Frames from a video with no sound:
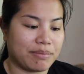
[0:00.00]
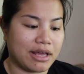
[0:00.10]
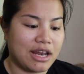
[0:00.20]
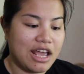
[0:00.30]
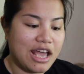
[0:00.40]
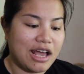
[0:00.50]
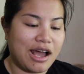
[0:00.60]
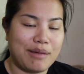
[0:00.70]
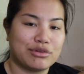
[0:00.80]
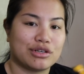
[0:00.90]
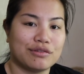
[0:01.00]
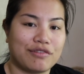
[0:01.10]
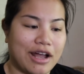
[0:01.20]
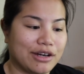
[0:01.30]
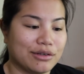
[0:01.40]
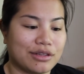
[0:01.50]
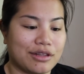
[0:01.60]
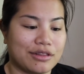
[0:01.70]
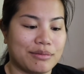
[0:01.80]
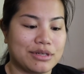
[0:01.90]
But I'm sure vinyl,
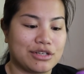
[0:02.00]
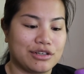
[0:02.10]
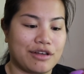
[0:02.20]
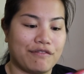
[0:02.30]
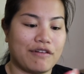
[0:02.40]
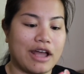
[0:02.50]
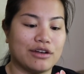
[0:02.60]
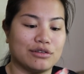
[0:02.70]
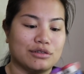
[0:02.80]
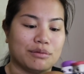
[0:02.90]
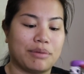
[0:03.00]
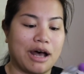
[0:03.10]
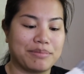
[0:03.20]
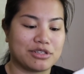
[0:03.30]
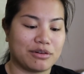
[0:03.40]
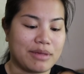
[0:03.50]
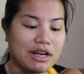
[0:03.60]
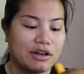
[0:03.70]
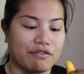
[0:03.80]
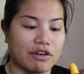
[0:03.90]
the material that vinyl pops are
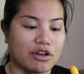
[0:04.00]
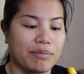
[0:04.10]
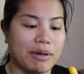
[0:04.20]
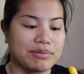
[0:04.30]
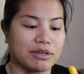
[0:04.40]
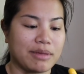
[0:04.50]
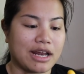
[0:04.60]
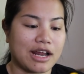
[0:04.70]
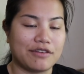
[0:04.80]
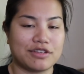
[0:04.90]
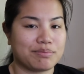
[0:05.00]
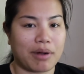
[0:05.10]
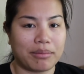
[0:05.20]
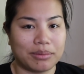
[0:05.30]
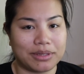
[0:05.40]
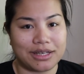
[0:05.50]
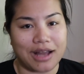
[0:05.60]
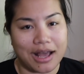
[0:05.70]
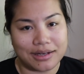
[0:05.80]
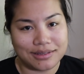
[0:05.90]
made out of, Funko Pops are made out of, is probably
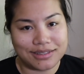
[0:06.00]
not,